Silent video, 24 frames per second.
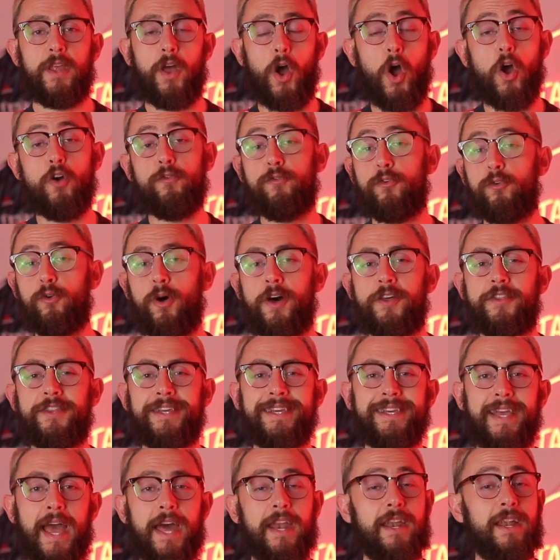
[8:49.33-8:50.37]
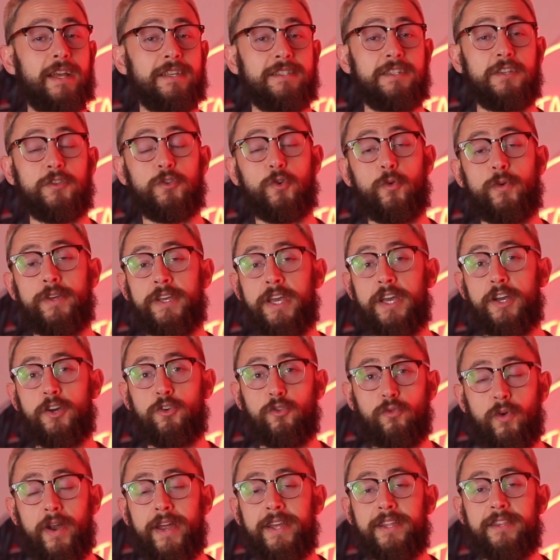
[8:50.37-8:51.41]
Overall, I think Adidas are doing a
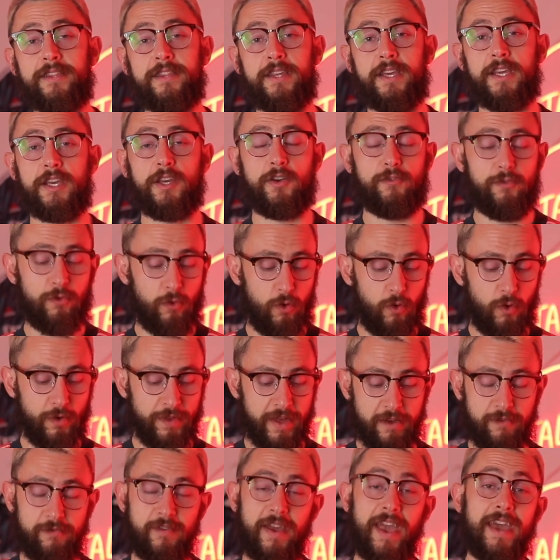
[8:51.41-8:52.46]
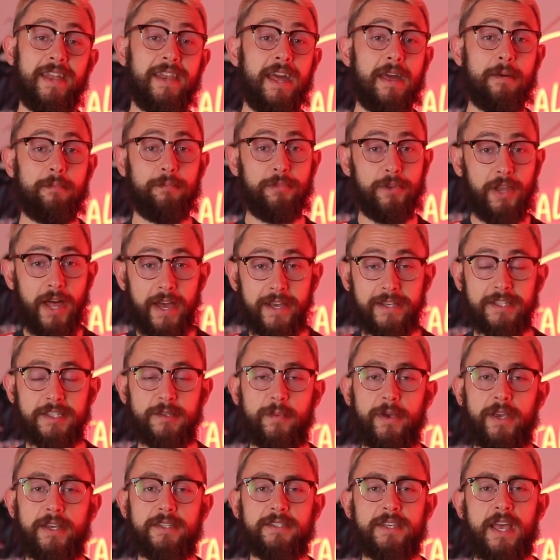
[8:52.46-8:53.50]
great thing for their fan and player
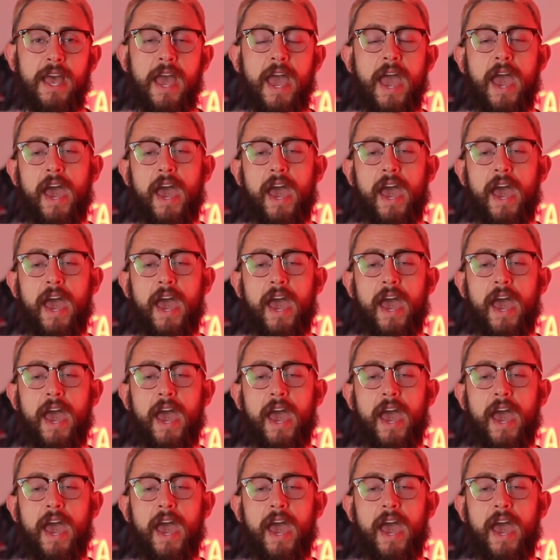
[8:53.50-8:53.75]
specs.